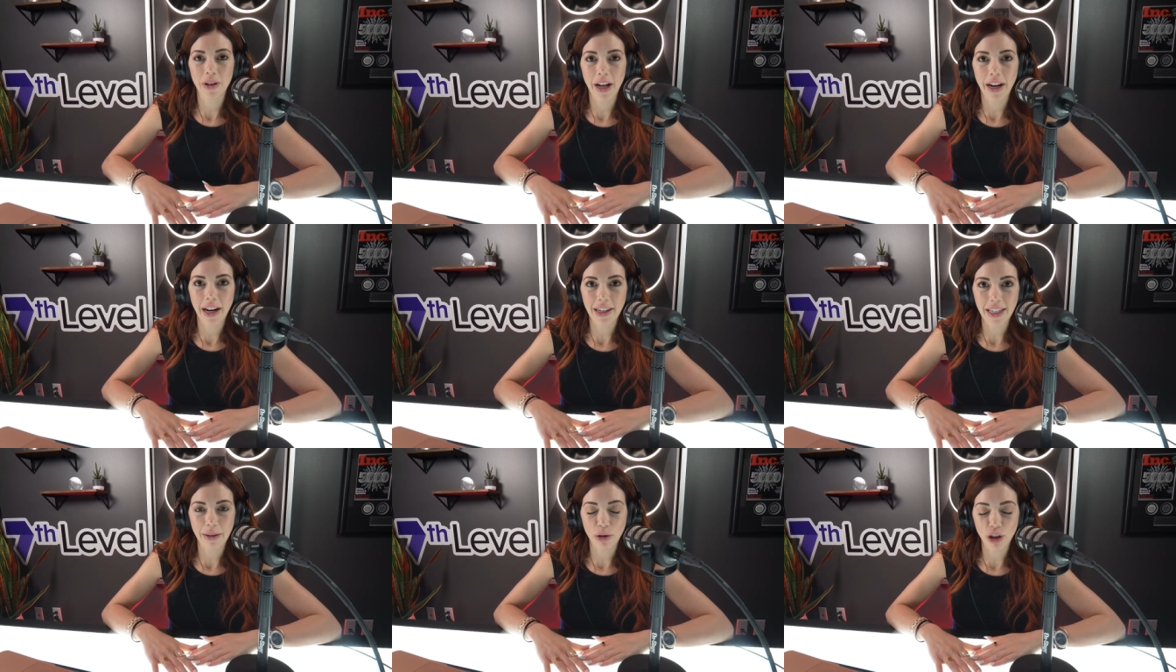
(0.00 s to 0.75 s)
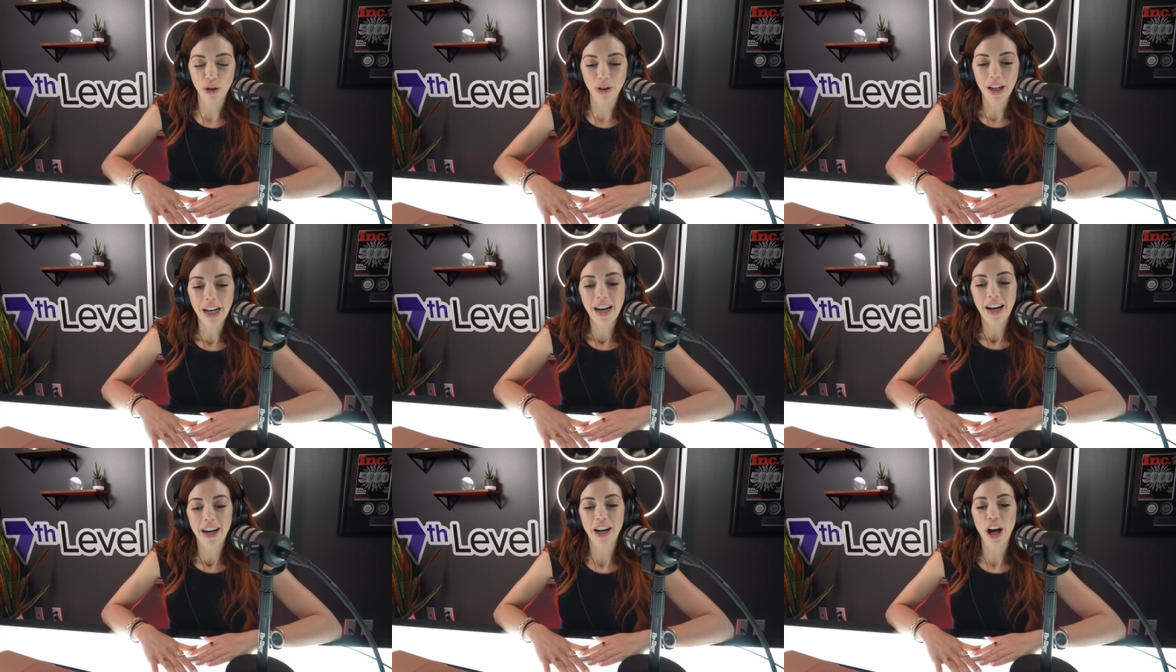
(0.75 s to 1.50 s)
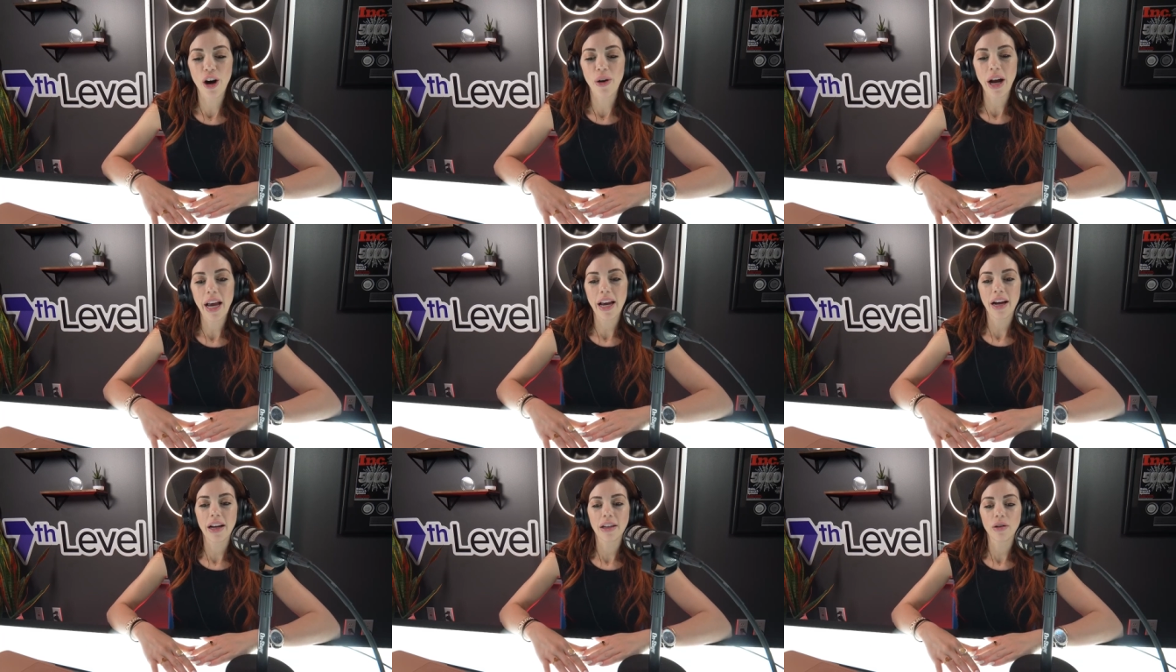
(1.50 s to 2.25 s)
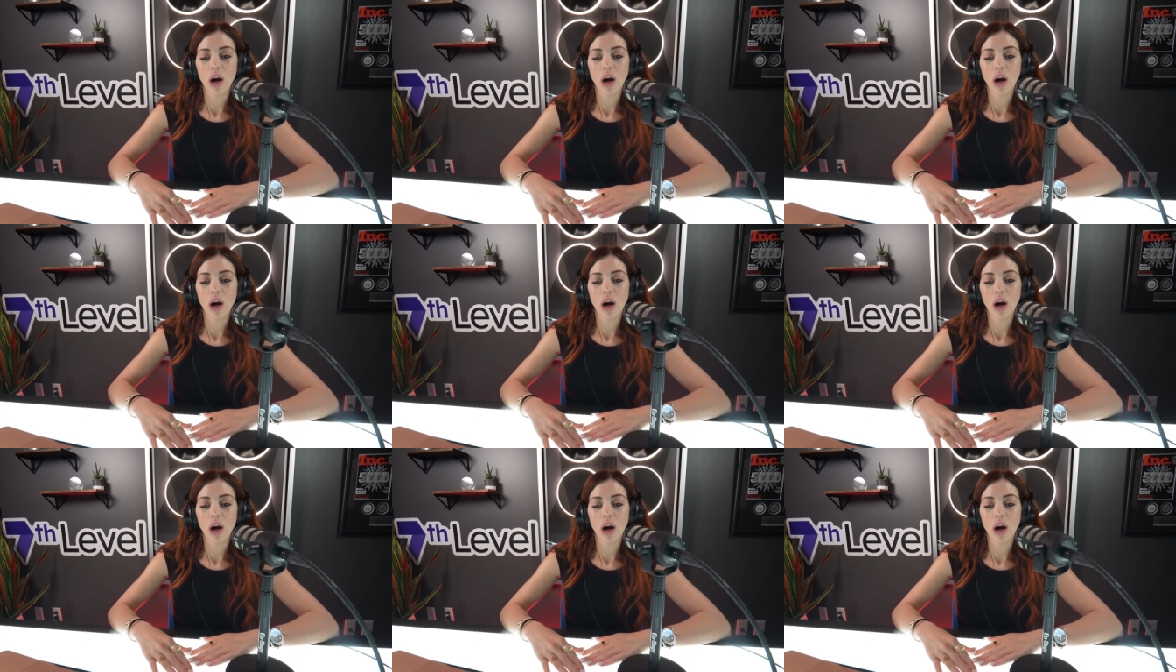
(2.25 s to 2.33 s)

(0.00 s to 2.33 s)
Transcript: down anytime soon, you know. And